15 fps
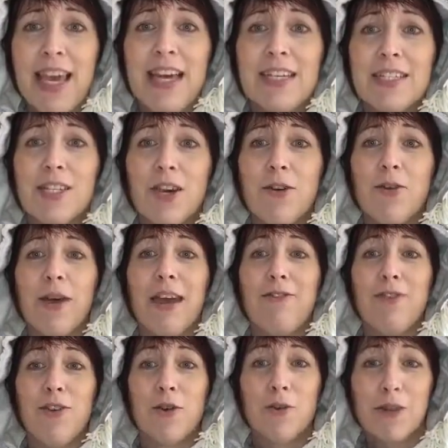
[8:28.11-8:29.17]
So
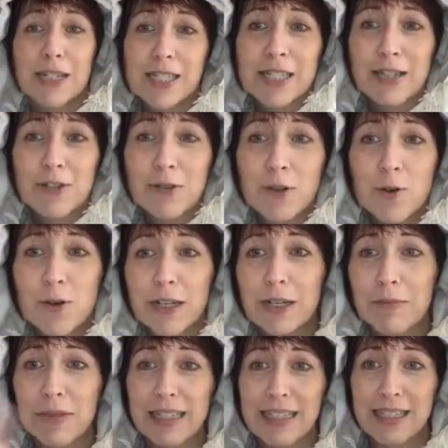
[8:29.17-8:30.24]
if you are watching the recording,
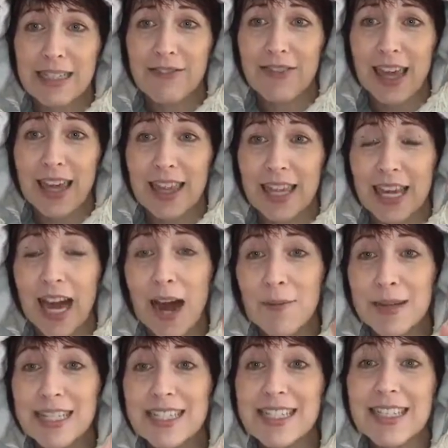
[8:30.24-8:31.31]
please leave that in the
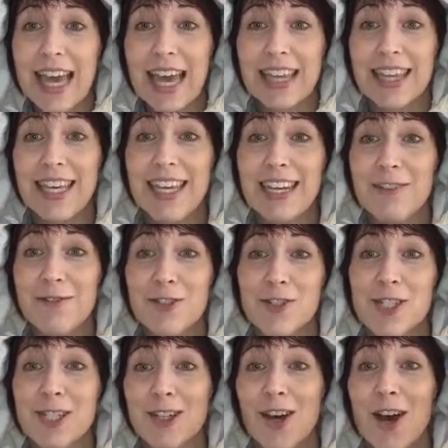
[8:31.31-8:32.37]
comments. Kathleen, if you're
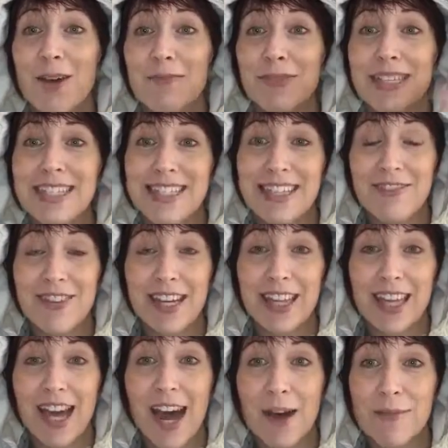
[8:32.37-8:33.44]
still on, please leave it in the
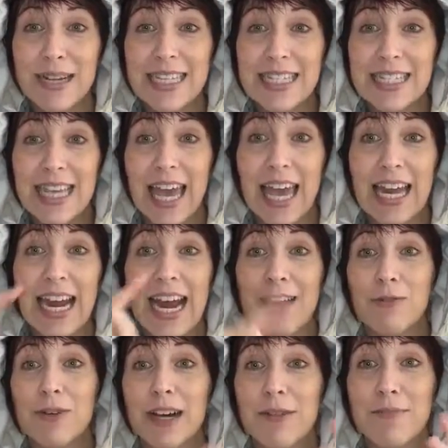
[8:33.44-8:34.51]
comments, and I
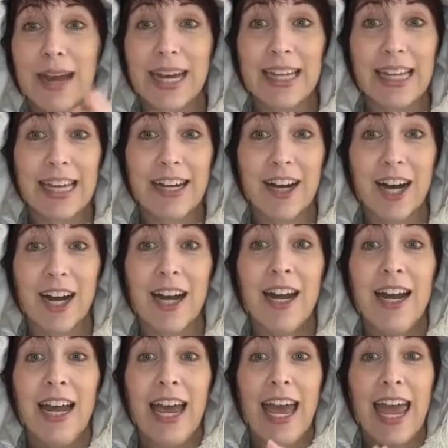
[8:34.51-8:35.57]
will come back later
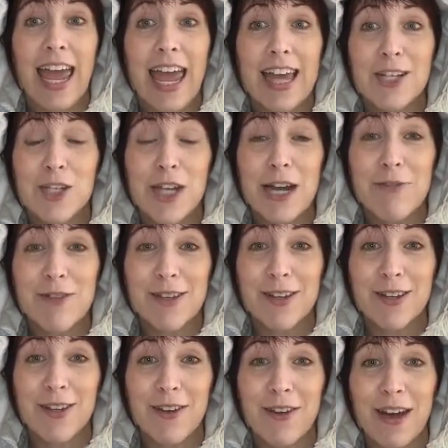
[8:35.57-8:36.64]
and chat with all
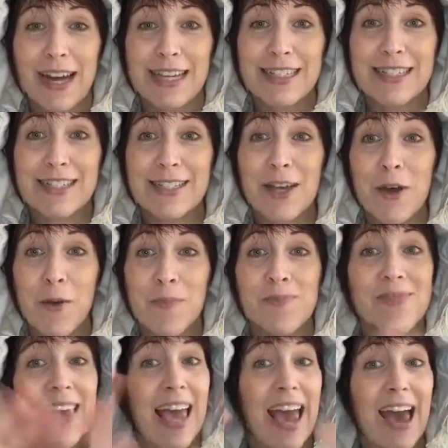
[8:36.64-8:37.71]
you guys. So
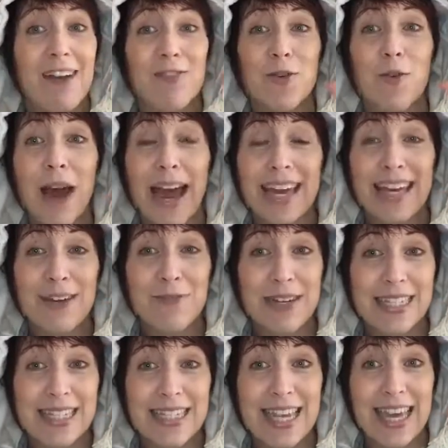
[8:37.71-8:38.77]
have a wacky
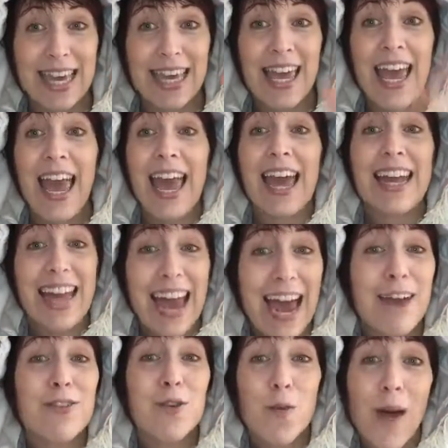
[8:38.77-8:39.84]
Wednesday and
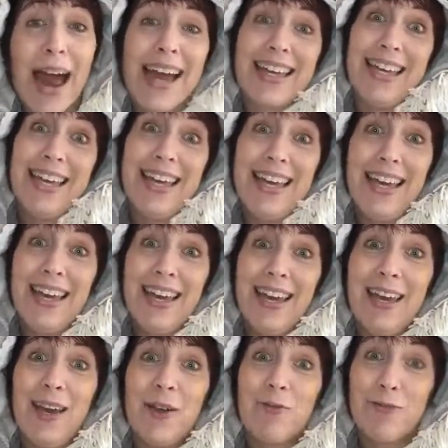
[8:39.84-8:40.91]
have a wacky
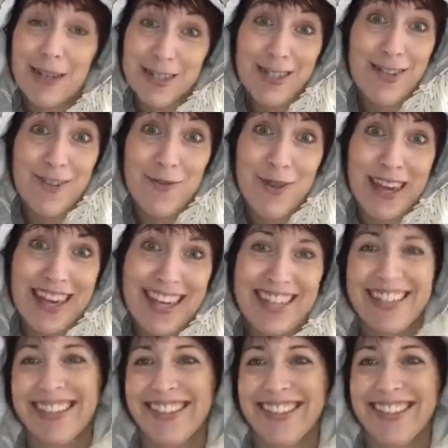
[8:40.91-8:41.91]
rest of the week.